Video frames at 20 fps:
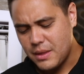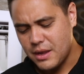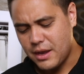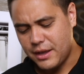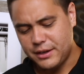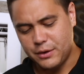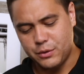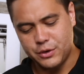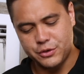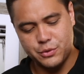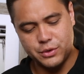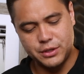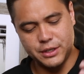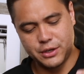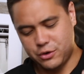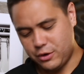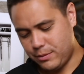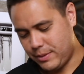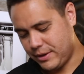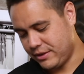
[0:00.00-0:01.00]
And then what's really
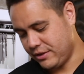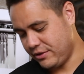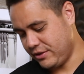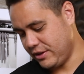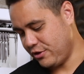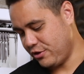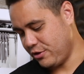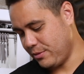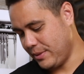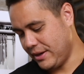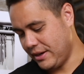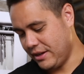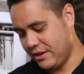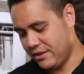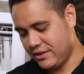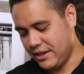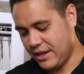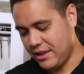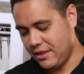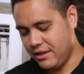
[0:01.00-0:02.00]
cool about this instrument
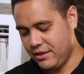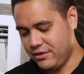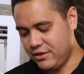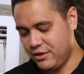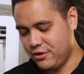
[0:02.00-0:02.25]
is that this